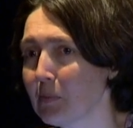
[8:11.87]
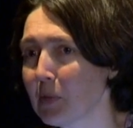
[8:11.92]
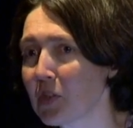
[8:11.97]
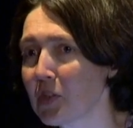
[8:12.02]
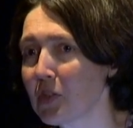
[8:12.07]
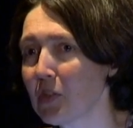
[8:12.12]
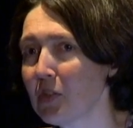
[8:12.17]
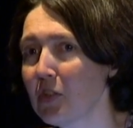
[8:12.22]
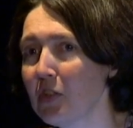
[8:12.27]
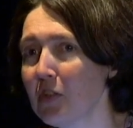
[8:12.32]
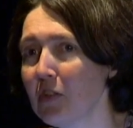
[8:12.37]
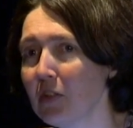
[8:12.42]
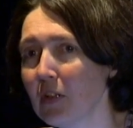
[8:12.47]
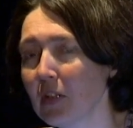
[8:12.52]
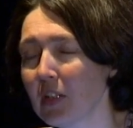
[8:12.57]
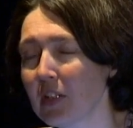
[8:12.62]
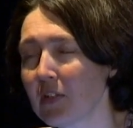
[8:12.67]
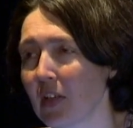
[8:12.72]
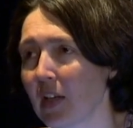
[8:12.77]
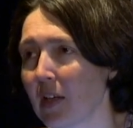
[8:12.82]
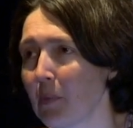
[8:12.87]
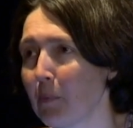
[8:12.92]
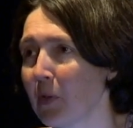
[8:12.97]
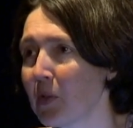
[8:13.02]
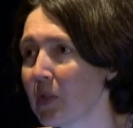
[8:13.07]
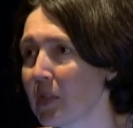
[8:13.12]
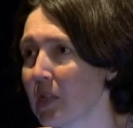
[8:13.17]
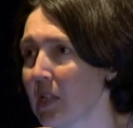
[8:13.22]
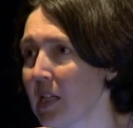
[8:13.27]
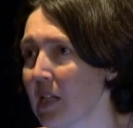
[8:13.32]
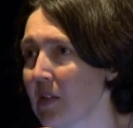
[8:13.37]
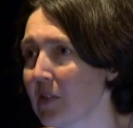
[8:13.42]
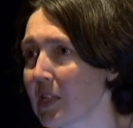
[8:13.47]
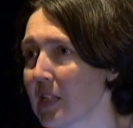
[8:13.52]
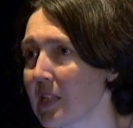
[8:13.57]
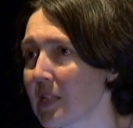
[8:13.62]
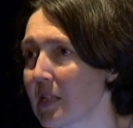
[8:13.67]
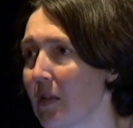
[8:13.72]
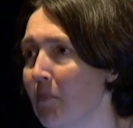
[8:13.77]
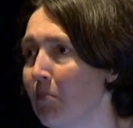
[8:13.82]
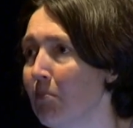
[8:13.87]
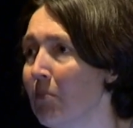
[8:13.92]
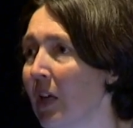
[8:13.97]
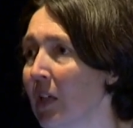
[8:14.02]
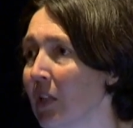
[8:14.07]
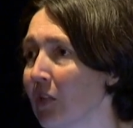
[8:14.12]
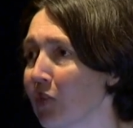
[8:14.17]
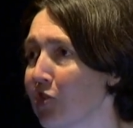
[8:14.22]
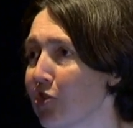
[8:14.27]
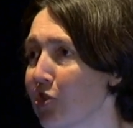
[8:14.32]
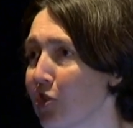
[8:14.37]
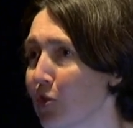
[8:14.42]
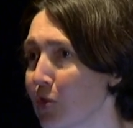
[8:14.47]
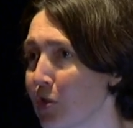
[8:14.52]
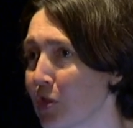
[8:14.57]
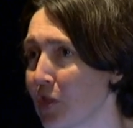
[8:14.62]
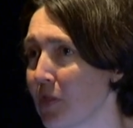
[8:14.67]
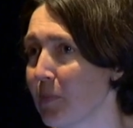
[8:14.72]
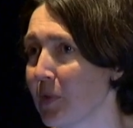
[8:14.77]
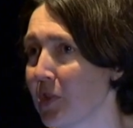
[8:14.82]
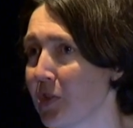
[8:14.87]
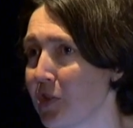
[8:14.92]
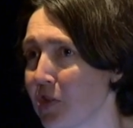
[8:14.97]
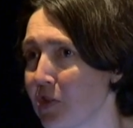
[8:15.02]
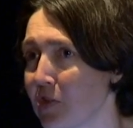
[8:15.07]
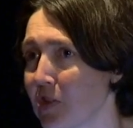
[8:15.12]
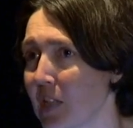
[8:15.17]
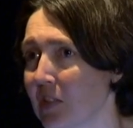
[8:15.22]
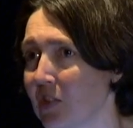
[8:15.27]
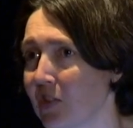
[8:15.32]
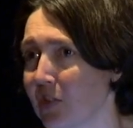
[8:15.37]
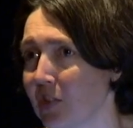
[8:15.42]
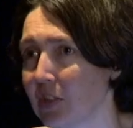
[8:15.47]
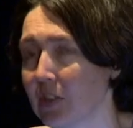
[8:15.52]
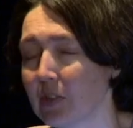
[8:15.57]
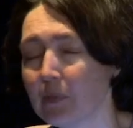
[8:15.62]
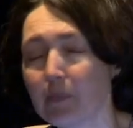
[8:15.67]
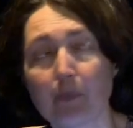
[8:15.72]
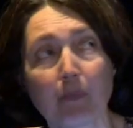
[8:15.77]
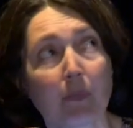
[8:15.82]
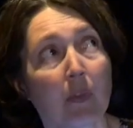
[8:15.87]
because as, you, as I pointed out, it's a much shorter maturation